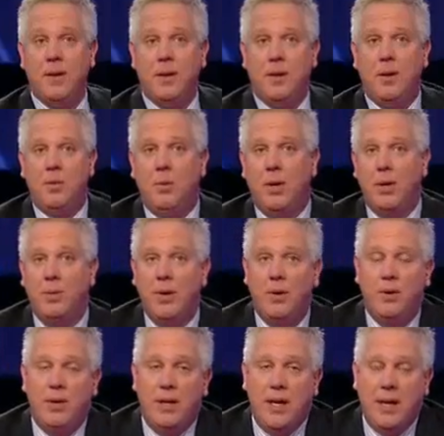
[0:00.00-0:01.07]
Well, here we go
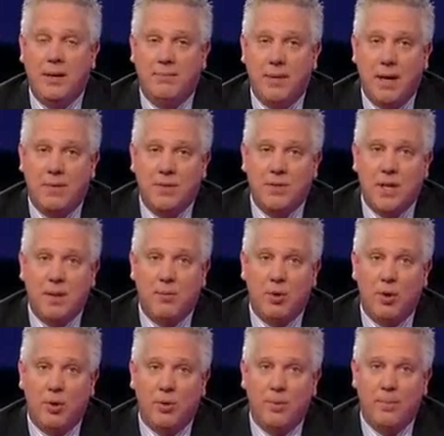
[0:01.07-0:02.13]
again, down the same
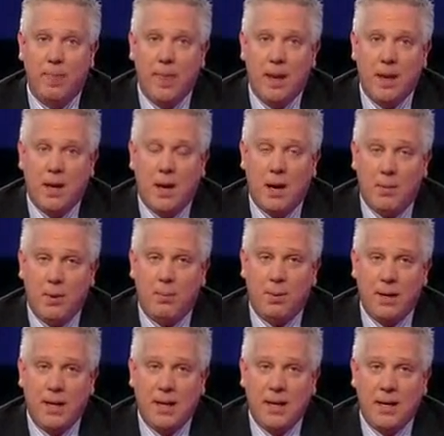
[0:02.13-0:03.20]
road. I want to
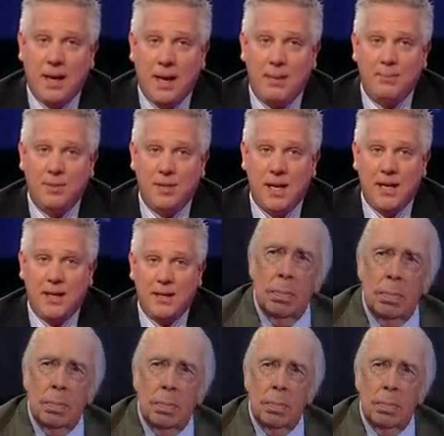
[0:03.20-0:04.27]
bring in M. Stanton
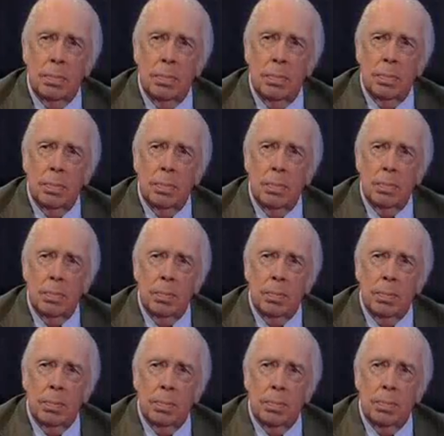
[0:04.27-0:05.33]
Evans. He is the author
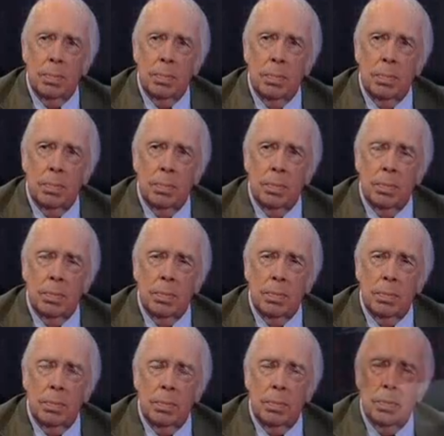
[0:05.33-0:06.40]
of Blacklisted by History,